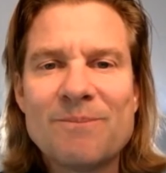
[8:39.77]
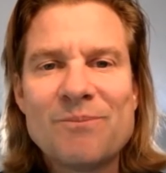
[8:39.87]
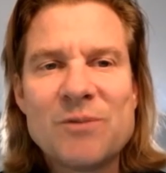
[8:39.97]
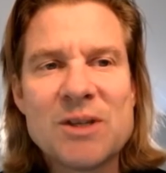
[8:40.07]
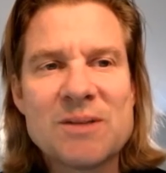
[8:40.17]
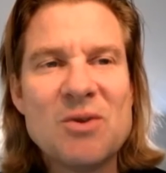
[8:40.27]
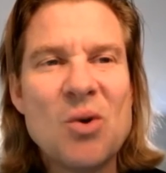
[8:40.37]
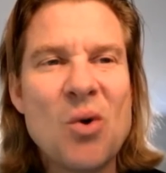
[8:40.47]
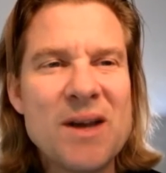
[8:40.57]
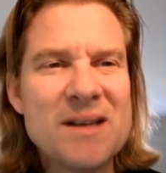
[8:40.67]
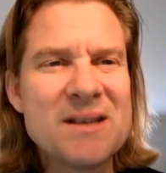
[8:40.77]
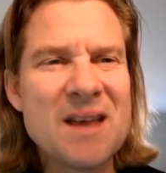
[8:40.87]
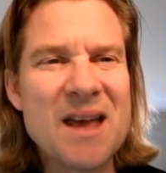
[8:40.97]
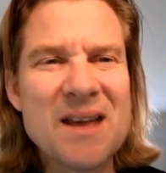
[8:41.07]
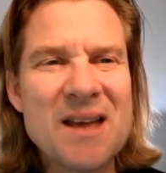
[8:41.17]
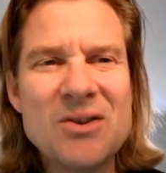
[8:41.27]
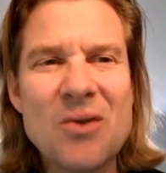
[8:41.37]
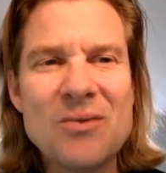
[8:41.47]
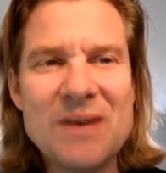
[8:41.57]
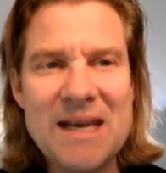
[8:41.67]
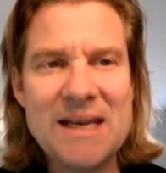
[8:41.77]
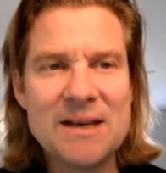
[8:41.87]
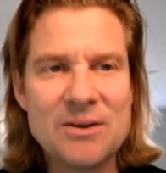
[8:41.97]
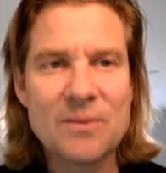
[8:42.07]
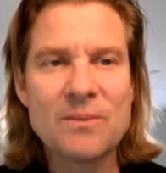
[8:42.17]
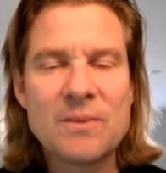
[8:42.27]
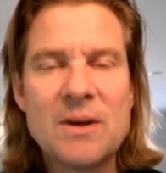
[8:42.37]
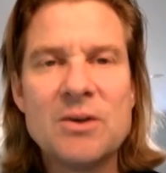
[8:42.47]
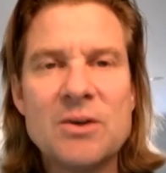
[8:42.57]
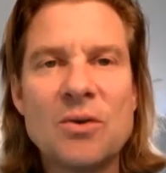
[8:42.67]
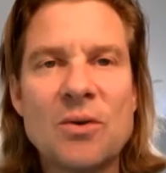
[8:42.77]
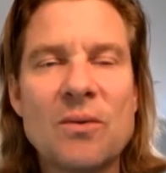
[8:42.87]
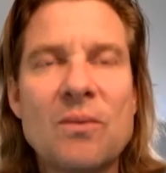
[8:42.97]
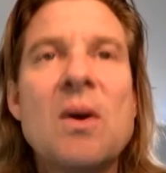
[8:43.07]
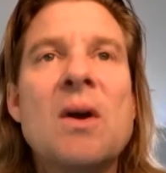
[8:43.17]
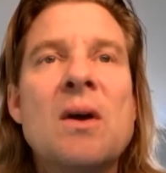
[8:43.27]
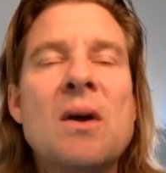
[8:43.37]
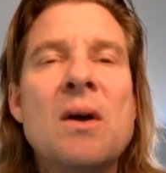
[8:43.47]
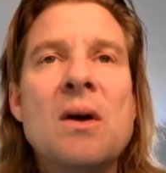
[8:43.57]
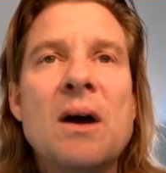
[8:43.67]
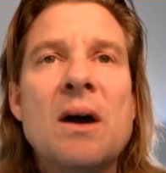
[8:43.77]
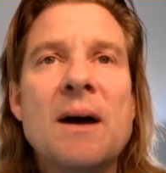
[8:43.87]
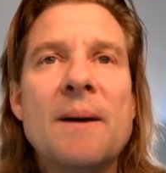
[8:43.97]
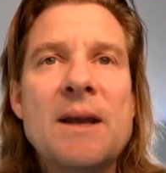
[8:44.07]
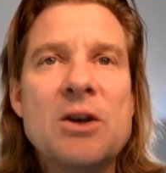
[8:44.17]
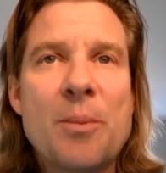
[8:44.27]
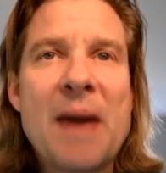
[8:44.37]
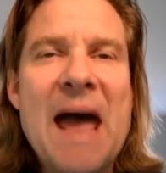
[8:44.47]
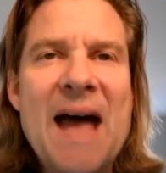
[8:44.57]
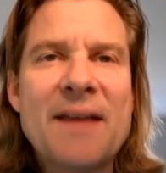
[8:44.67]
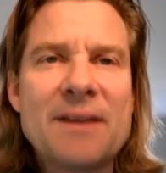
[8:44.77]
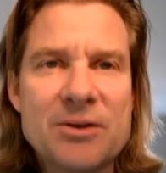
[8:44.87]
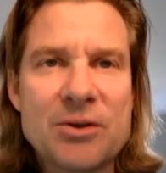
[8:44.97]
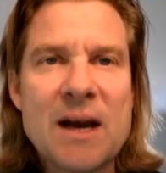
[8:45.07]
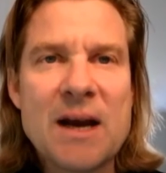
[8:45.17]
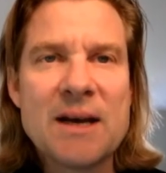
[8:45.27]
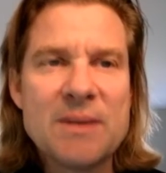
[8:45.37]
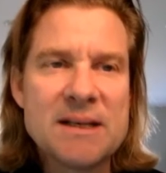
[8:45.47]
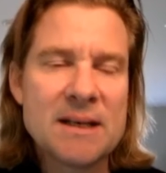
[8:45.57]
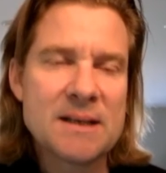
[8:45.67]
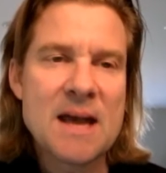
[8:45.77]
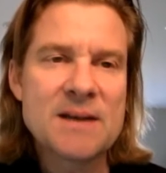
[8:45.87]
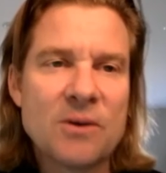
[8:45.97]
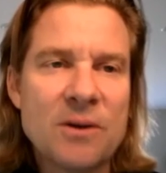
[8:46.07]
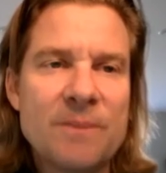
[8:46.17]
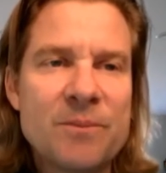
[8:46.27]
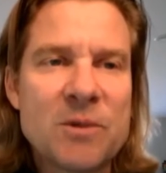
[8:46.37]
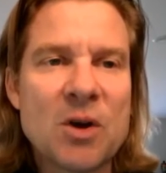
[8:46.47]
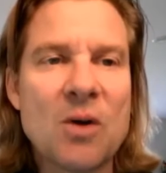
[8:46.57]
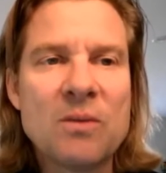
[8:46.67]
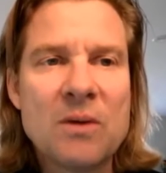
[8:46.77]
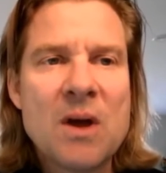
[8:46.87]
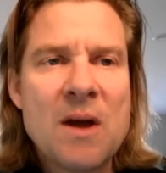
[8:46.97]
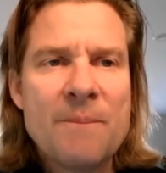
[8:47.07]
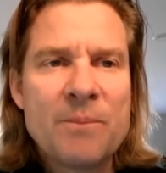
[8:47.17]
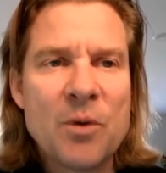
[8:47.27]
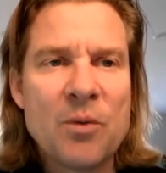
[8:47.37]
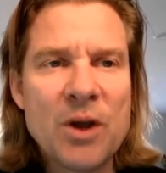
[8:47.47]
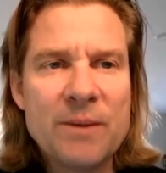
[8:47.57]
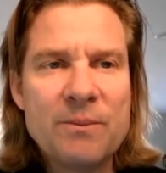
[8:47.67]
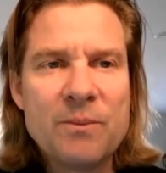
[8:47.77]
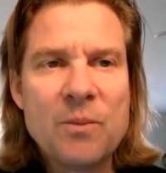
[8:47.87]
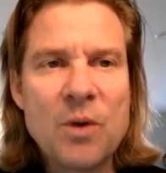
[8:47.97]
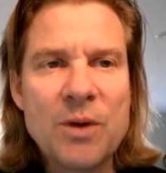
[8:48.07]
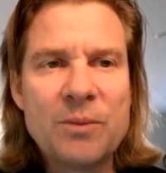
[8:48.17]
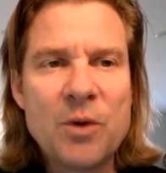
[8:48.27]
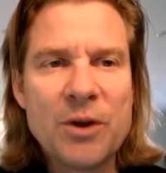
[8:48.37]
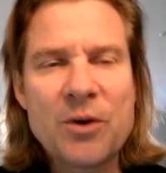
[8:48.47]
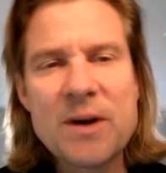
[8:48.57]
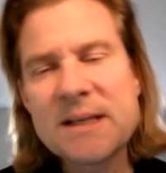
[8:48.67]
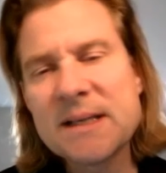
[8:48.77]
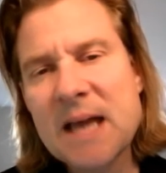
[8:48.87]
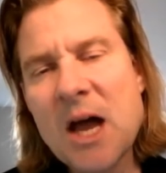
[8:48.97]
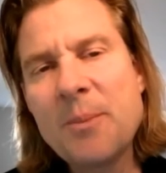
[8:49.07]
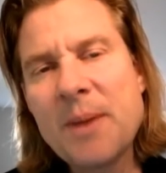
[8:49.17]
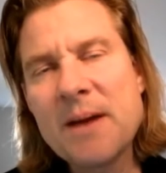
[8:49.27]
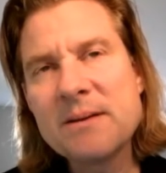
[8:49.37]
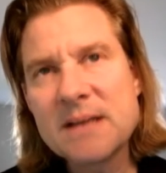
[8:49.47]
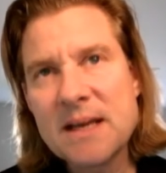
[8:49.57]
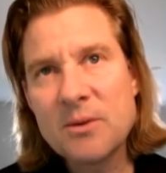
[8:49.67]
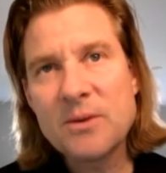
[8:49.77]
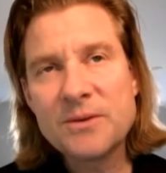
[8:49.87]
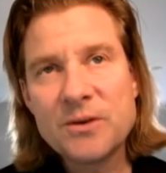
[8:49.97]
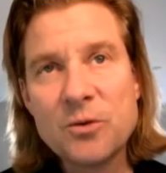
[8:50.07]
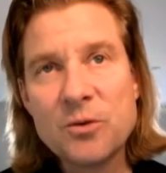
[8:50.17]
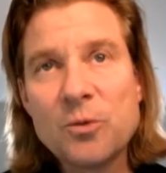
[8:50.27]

just noise that you don't need in your path as you're trying to be successful. So we really, with Chris's help, I was able to